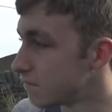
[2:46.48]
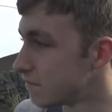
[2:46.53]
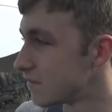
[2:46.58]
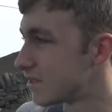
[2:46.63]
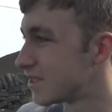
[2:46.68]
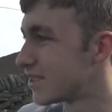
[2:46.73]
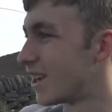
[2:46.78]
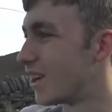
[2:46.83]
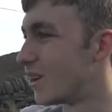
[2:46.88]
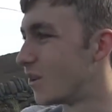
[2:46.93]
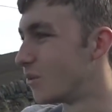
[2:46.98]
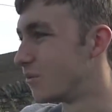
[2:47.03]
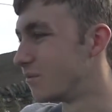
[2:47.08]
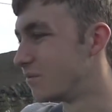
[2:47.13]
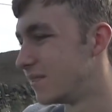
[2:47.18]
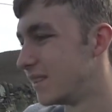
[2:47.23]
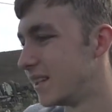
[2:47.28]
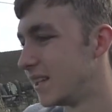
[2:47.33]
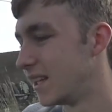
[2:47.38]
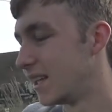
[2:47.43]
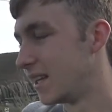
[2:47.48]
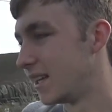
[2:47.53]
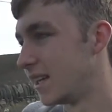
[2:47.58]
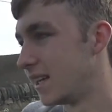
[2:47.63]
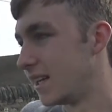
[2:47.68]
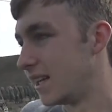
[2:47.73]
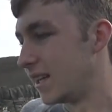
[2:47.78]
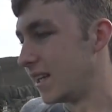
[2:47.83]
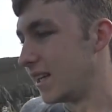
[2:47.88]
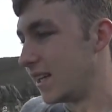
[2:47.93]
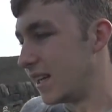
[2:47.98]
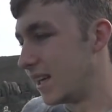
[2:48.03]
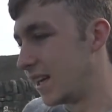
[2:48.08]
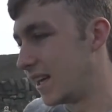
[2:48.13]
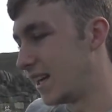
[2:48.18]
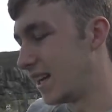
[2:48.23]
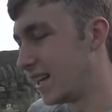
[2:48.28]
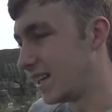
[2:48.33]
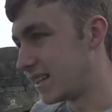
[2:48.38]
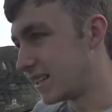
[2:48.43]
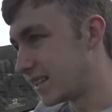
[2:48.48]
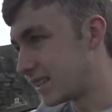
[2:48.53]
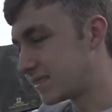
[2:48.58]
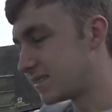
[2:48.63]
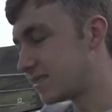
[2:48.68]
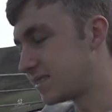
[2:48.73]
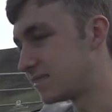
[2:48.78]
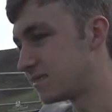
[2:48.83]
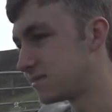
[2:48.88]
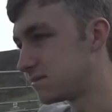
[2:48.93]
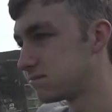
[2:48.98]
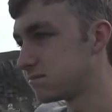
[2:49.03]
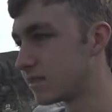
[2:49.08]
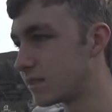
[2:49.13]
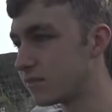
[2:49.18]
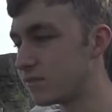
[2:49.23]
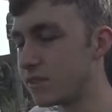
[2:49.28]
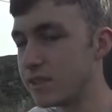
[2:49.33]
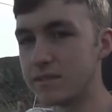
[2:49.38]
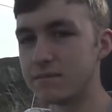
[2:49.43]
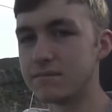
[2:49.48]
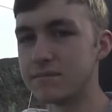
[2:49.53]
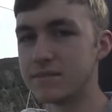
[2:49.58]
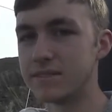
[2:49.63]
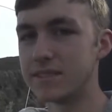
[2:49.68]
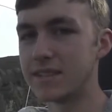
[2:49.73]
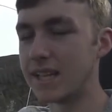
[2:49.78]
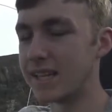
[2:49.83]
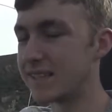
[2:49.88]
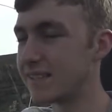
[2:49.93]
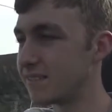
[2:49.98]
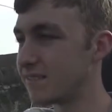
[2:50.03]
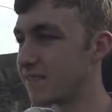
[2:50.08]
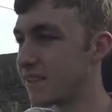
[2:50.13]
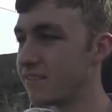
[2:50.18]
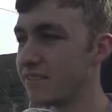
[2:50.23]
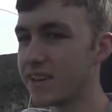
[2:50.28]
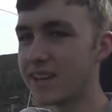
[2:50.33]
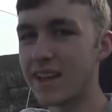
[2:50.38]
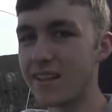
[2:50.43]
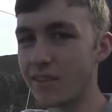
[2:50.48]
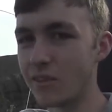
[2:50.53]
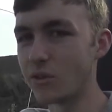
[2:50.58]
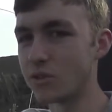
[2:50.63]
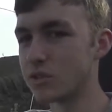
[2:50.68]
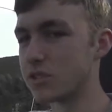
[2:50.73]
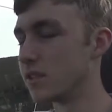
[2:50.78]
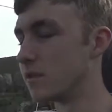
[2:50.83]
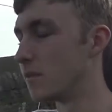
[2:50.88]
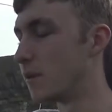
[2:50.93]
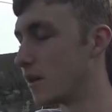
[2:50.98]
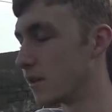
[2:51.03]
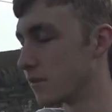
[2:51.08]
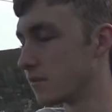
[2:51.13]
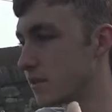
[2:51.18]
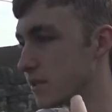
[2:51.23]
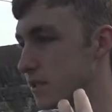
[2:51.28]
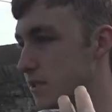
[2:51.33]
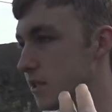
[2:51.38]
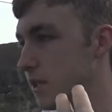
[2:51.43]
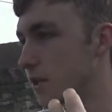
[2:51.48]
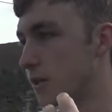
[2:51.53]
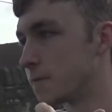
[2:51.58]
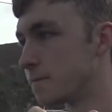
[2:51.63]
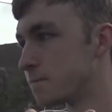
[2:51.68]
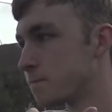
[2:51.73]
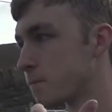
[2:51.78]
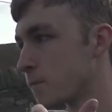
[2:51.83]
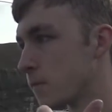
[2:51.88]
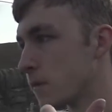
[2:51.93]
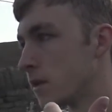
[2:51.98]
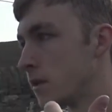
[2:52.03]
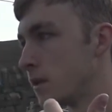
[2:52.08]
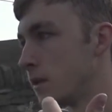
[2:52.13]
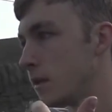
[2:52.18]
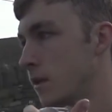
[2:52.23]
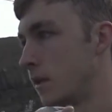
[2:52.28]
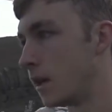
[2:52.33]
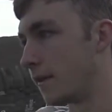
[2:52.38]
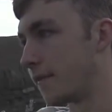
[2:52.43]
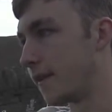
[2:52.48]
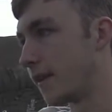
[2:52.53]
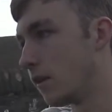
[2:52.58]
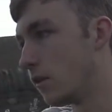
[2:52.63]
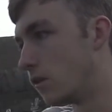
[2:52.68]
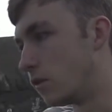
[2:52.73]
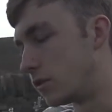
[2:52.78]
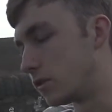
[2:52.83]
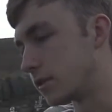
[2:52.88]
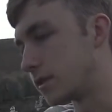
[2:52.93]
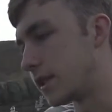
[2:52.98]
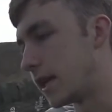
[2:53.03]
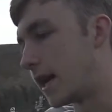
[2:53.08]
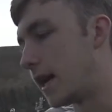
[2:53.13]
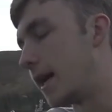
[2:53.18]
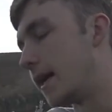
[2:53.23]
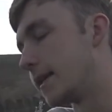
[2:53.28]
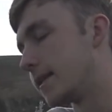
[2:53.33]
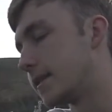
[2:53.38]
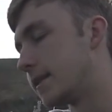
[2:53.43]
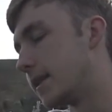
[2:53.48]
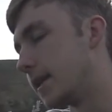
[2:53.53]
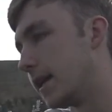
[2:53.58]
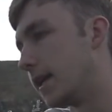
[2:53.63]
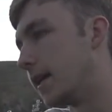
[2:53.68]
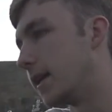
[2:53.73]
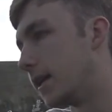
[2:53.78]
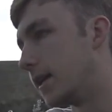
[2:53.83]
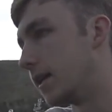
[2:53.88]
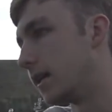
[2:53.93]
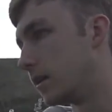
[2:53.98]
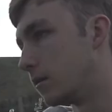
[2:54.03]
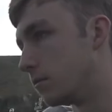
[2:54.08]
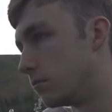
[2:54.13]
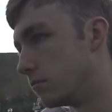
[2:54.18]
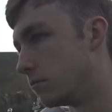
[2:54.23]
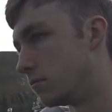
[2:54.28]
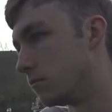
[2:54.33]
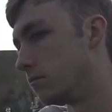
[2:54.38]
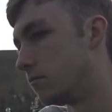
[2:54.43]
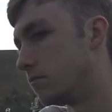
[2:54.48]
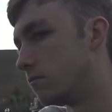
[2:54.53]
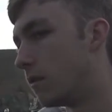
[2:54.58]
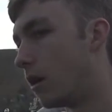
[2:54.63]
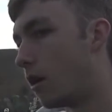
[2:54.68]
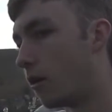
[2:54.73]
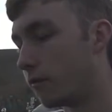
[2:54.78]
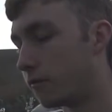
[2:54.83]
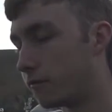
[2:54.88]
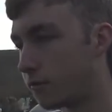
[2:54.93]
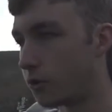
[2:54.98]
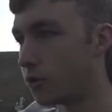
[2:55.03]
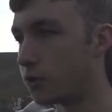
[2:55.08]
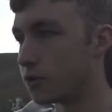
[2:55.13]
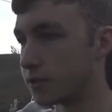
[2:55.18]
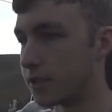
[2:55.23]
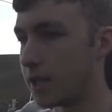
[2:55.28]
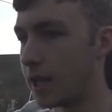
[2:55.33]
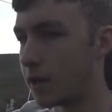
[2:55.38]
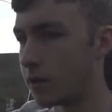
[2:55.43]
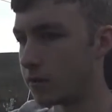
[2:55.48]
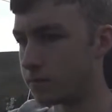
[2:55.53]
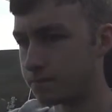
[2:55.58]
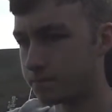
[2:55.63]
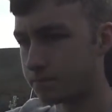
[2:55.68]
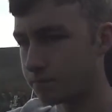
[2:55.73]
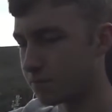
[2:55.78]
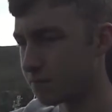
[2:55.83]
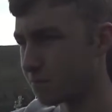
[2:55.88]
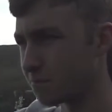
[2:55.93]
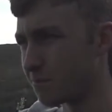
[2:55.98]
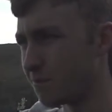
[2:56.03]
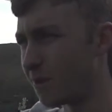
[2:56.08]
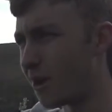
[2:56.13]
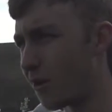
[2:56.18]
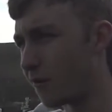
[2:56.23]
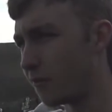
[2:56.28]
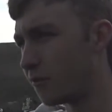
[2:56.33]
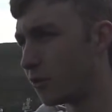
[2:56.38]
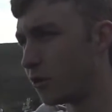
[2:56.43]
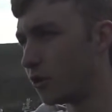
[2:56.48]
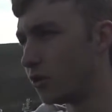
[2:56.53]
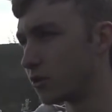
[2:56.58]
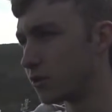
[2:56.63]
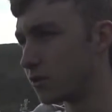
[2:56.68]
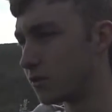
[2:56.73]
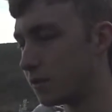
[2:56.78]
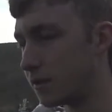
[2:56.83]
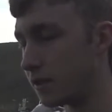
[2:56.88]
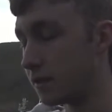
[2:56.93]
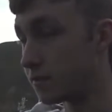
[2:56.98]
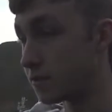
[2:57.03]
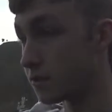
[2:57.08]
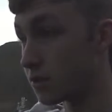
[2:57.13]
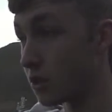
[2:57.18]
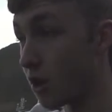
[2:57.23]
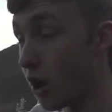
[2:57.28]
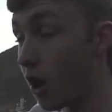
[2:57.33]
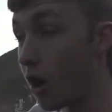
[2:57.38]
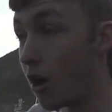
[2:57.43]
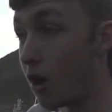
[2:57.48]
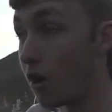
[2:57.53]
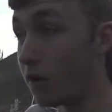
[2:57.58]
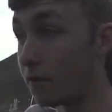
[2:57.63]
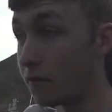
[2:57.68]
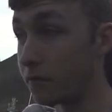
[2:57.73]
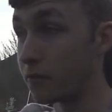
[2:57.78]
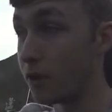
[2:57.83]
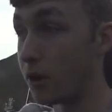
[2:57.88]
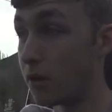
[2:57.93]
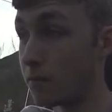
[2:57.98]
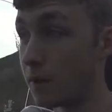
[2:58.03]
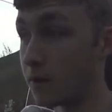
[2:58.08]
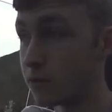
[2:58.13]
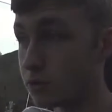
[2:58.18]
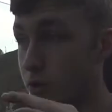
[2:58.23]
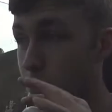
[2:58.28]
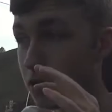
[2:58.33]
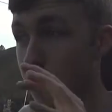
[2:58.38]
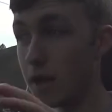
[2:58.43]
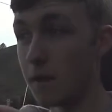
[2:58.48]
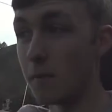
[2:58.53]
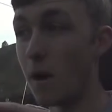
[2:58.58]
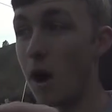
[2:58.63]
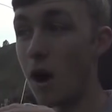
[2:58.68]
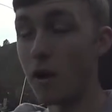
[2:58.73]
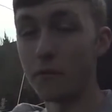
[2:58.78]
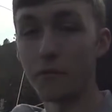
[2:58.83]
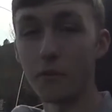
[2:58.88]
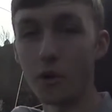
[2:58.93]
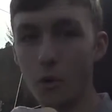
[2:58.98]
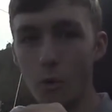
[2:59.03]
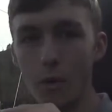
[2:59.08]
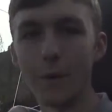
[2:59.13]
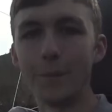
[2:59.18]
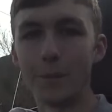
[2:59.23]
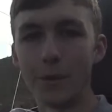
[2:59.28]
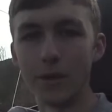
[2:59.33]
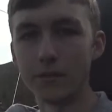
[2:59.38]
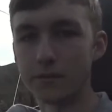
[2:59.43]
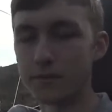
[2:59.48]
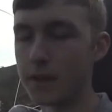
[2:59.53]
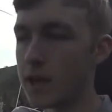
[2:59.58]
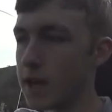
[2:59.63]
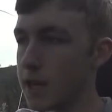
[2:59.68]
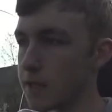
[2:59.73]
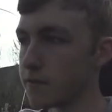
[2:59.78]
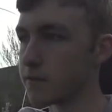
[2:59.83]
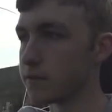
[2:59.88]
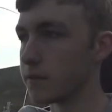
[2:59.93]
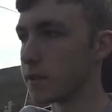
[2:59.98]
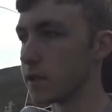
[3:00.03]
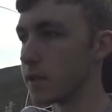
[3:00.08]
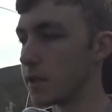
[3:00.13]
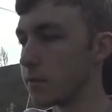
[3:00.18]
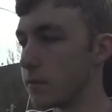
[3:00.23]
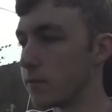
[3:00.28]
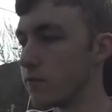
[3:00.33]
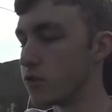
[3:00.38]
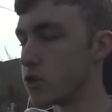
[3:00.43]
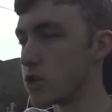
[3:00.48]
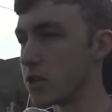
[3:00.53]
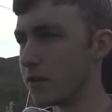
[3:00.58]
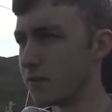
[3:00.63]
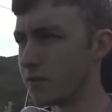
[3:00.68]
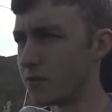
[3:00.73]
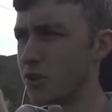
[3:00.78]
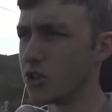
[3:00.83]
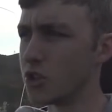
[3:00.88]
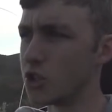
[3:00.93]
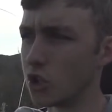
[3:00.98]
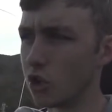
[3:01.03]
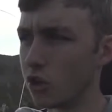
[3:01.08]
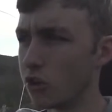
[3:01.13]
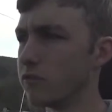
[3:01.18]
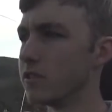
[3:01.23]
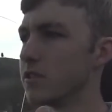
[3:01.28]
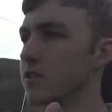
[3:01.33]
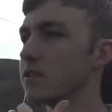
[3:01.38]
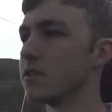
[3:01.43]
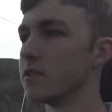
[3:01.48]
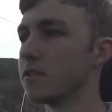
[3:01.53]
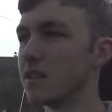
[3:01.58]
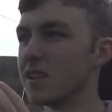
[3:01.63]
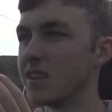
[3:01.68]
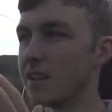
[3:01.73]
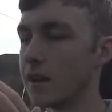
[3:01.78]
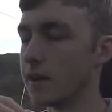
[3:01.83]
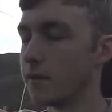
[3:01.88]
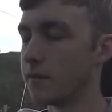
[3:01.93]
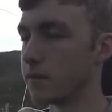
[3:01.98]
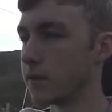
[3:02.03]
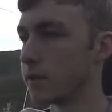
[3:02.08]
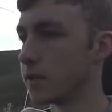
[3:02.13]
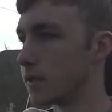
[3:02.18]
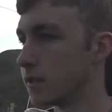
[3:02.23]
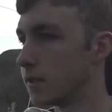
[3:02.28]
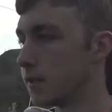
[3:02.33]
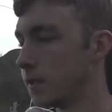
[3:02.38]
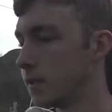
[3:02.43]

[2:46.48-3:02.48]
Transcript: So I thought, I don't really, didn't really like the looks of the Mark III. So I then looked at Mark IVs. Now Mark IVs, they start from, I was looking at Mark IV 1.5 originally for insurance and everything,